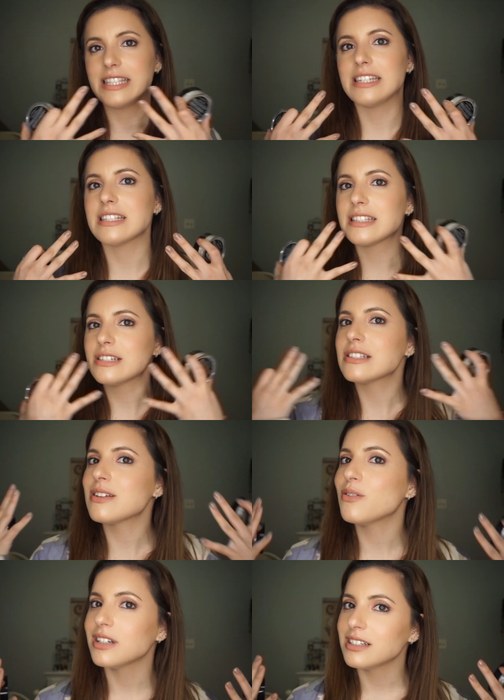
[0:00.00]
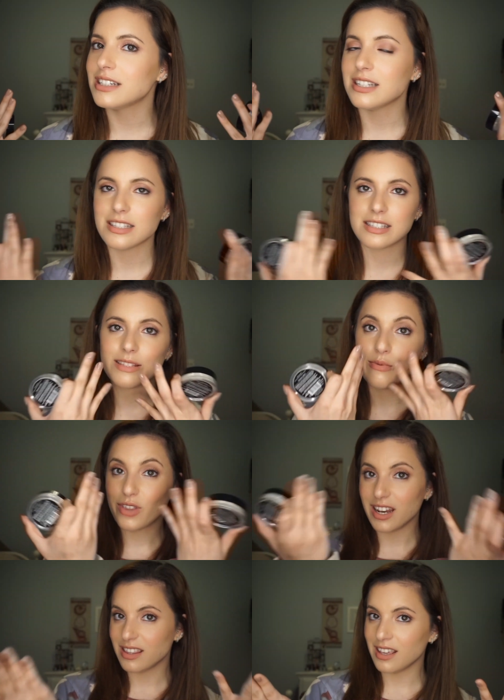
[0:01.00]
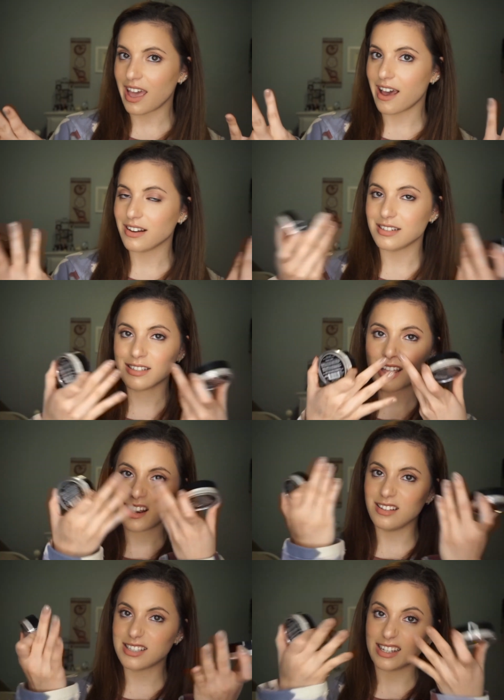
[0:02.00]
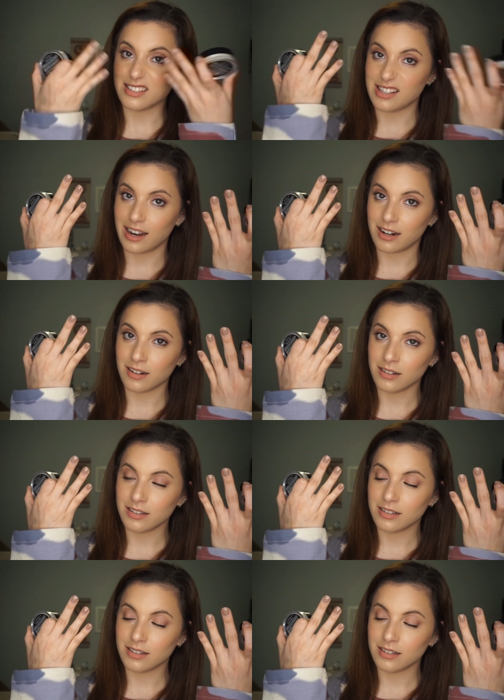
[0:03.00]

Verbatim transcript: It doesn't look so good. It doesn't smooth anything out. It just kind of looks like it's there.